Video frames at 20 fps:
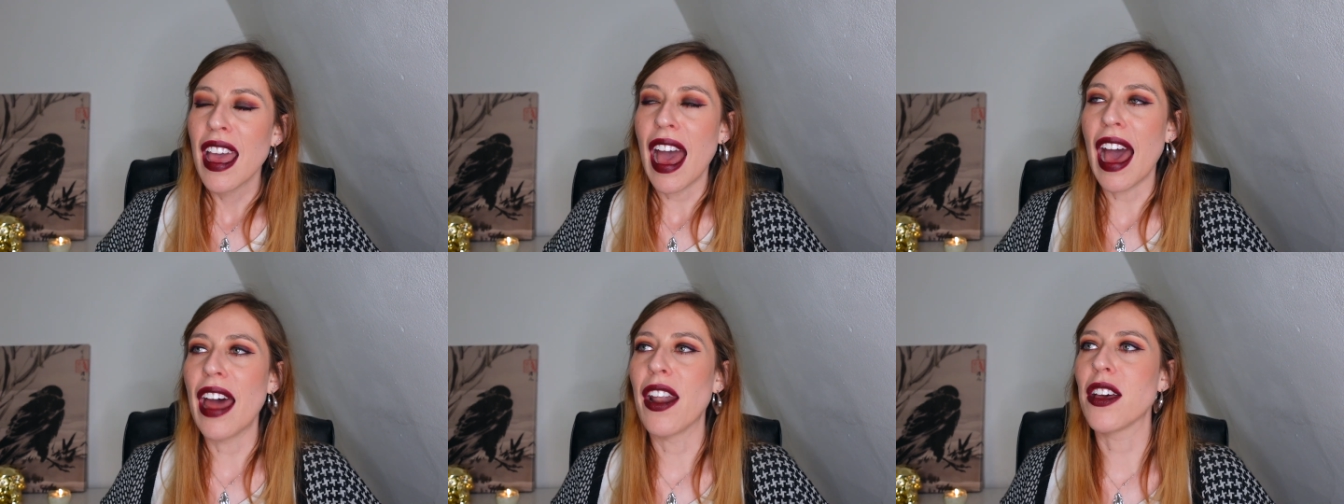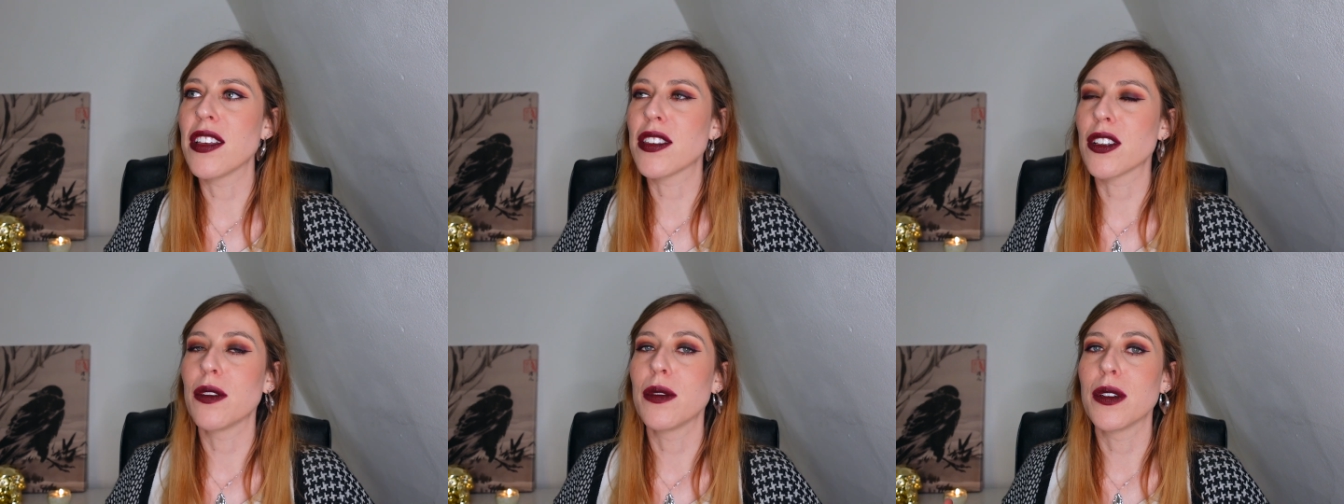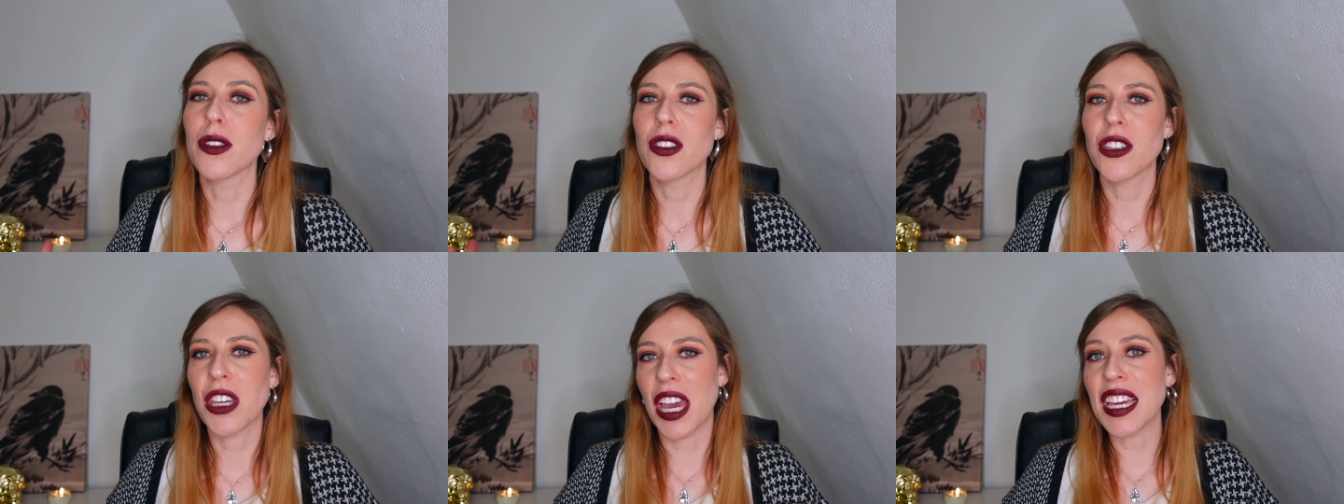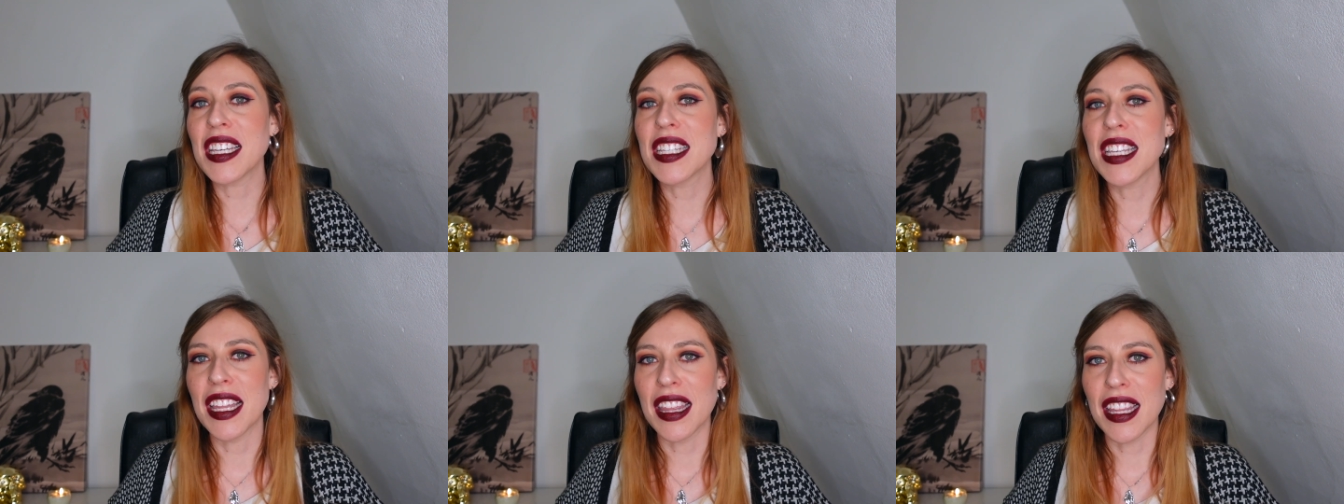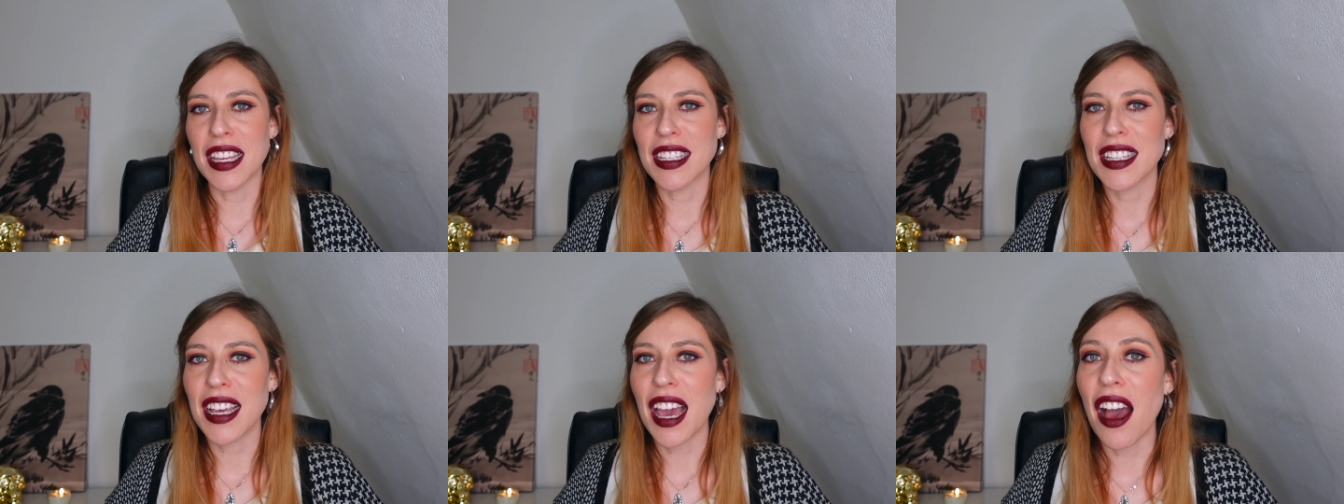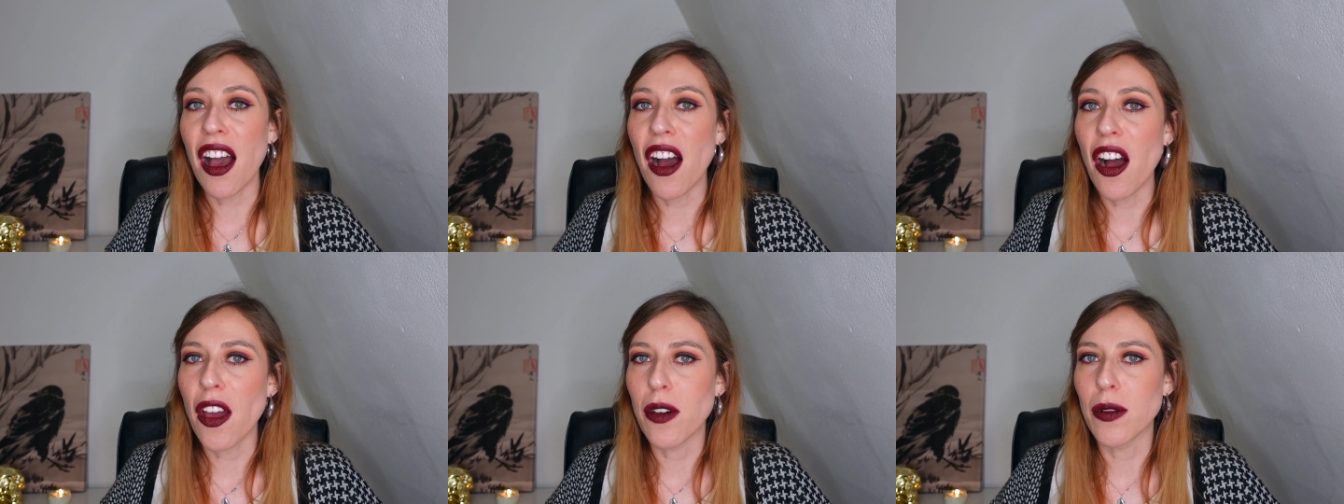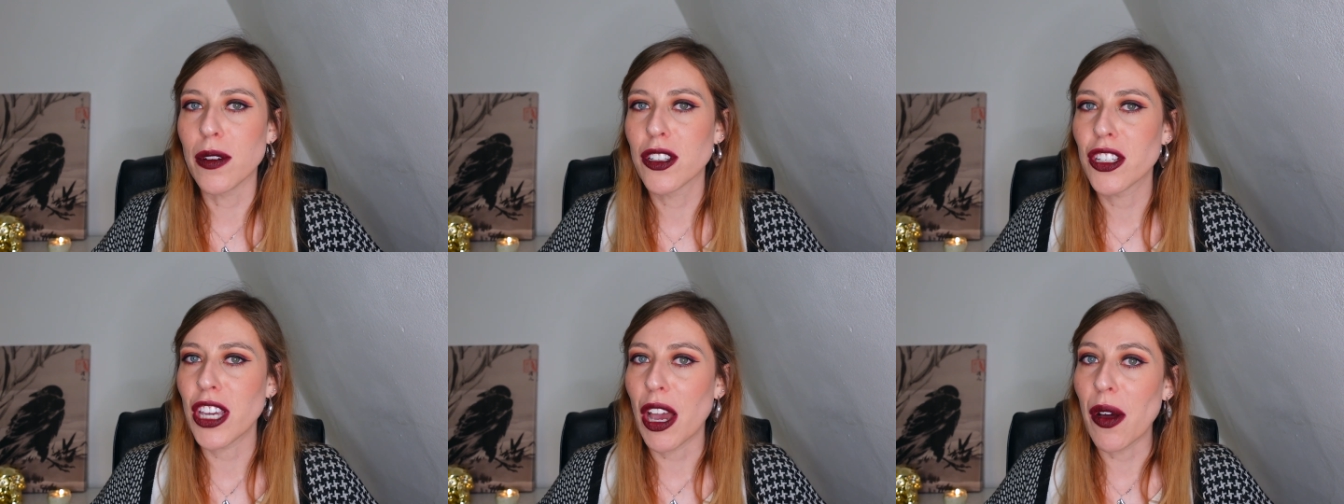and as I was chasing this cat, I
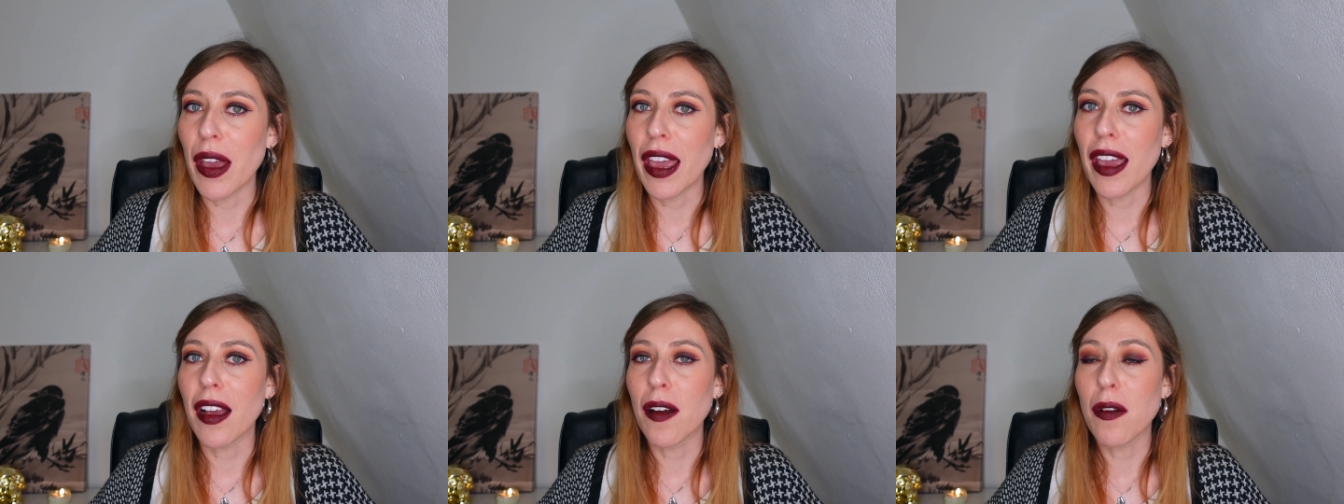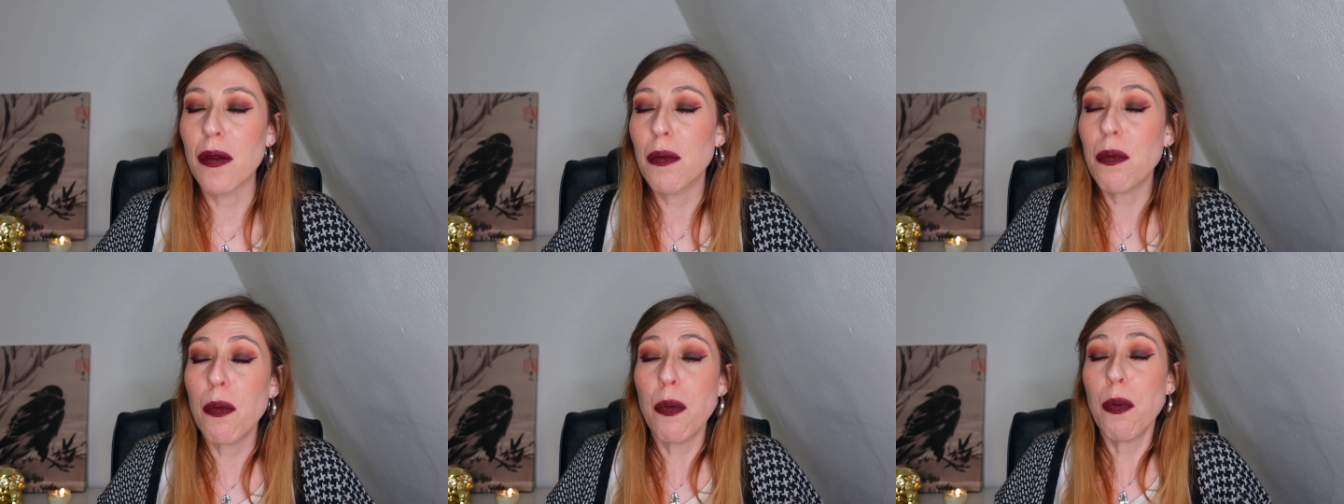was shouting,